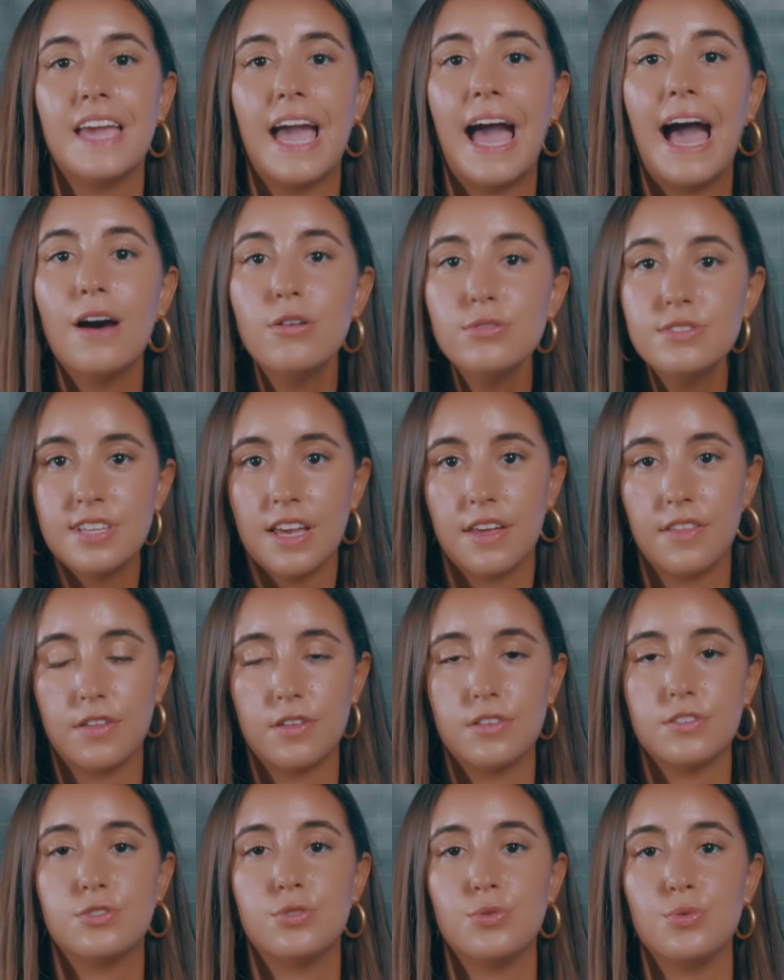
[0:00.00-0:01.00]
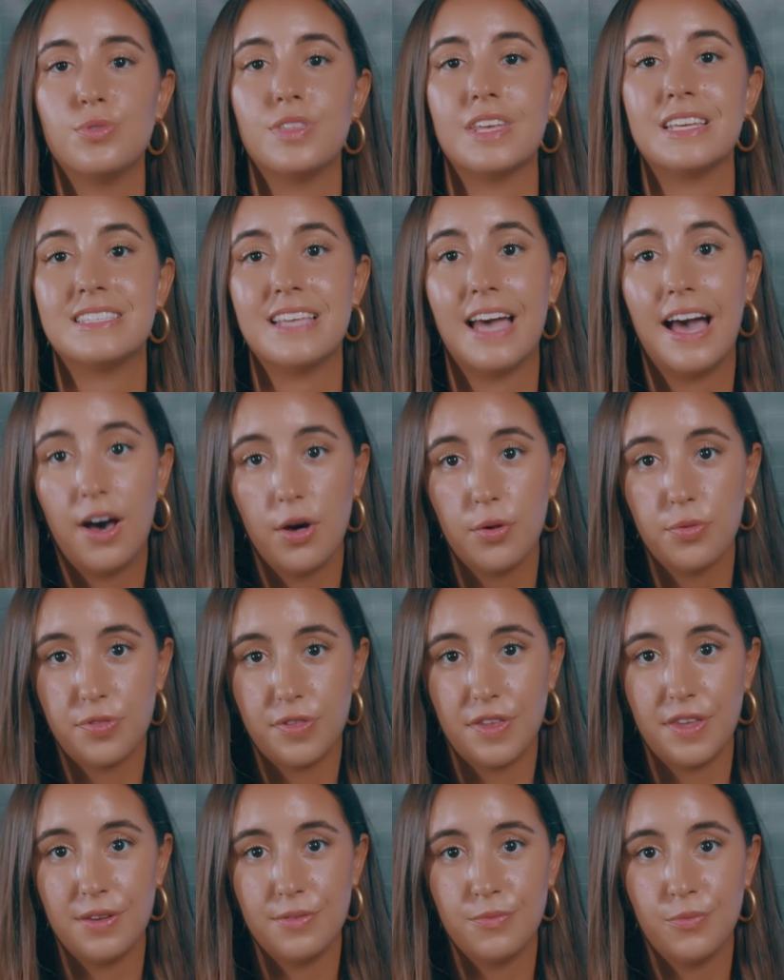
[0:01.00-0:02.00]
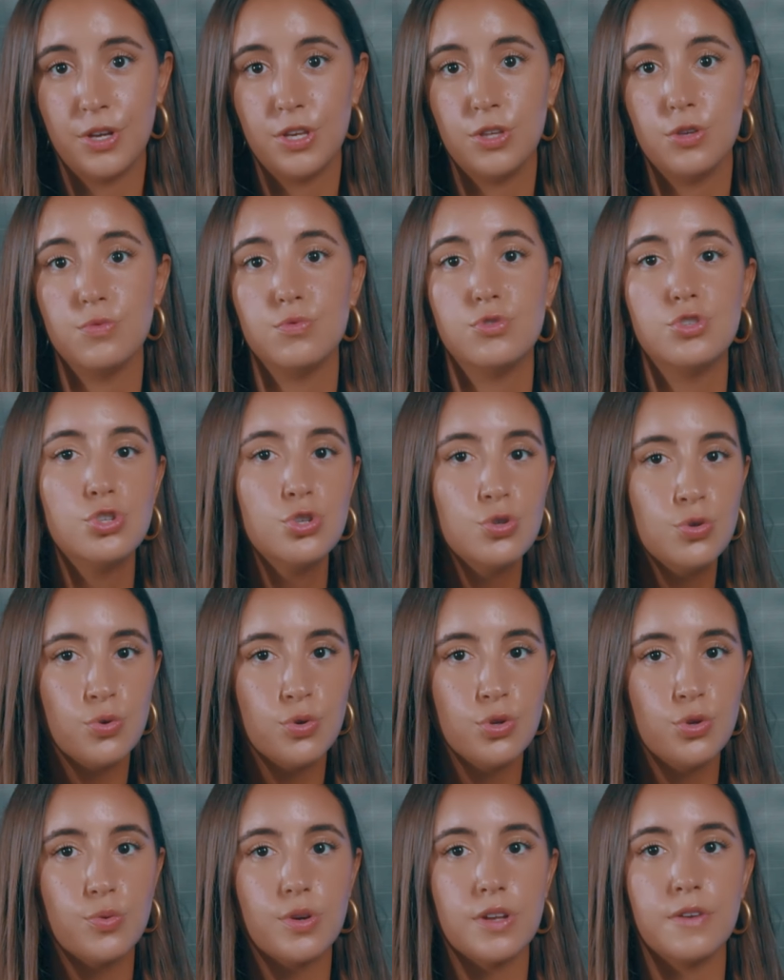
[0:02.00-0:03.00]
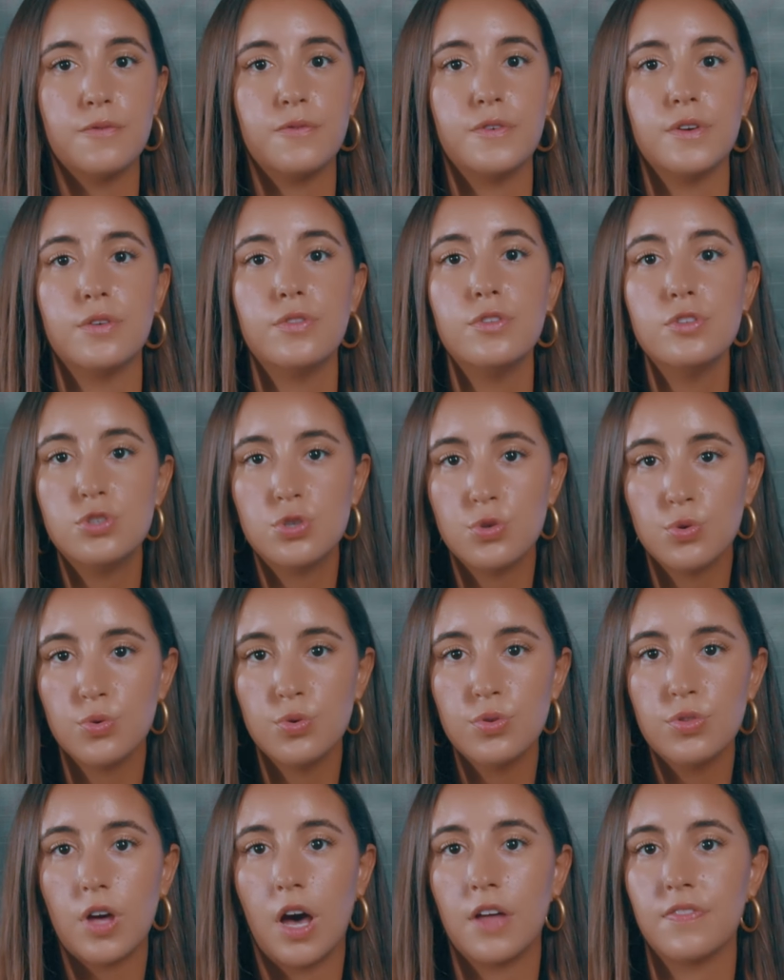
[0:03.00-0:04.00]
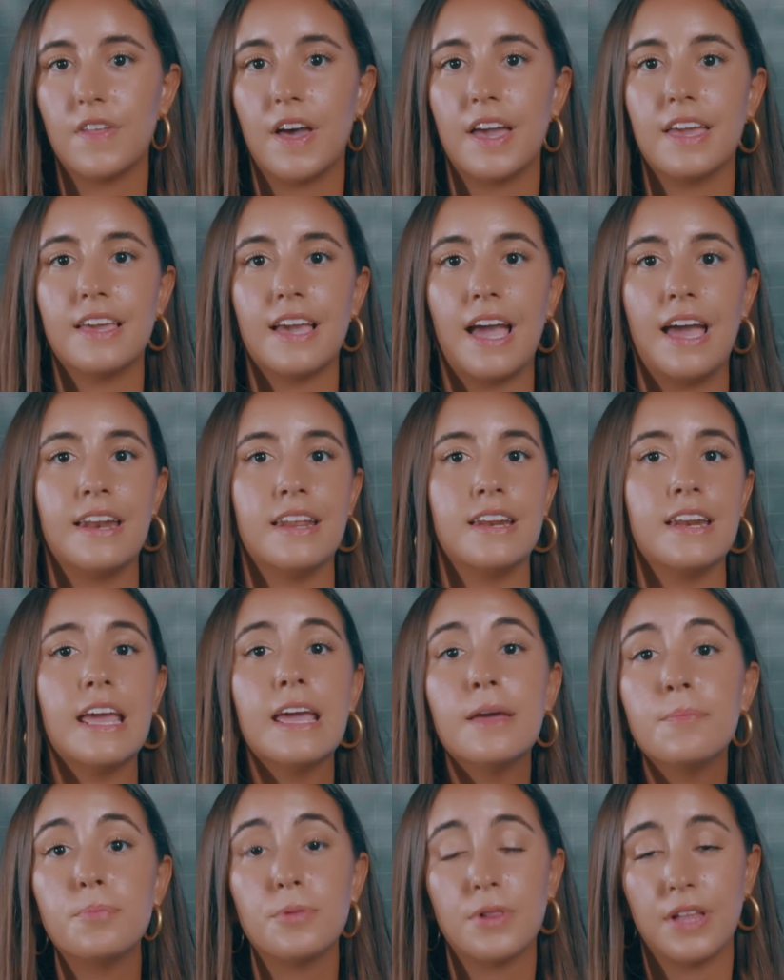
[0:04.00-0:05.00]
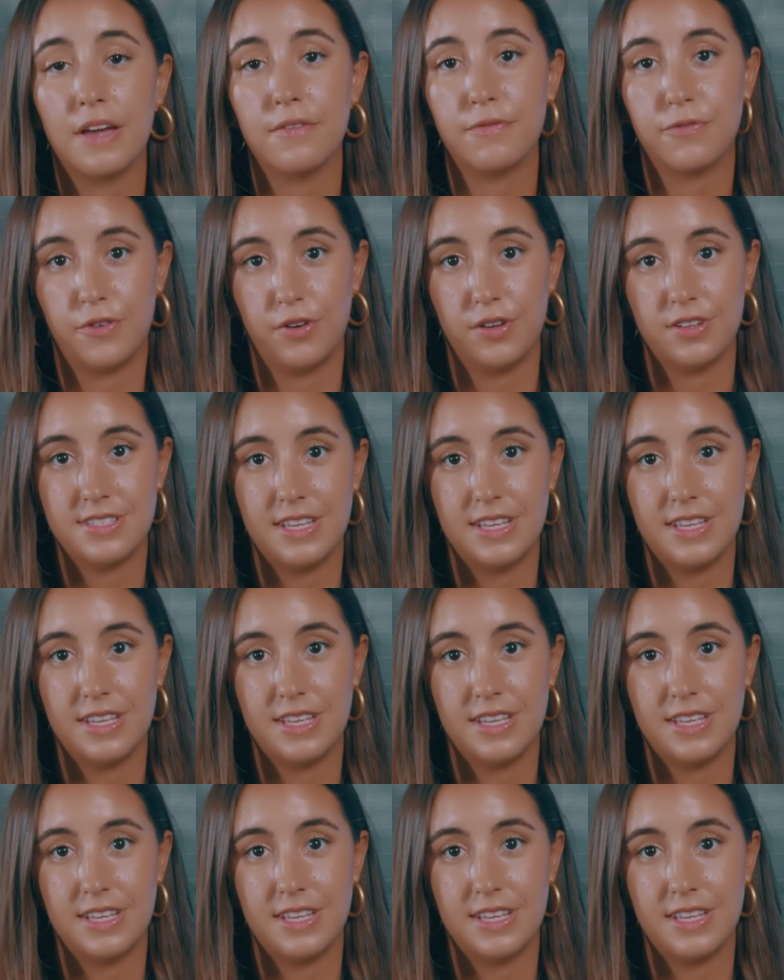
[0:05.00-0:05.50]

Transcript: The outside of the tooth is healthy. When you chew, you can feel the tooth, unlike an implant, for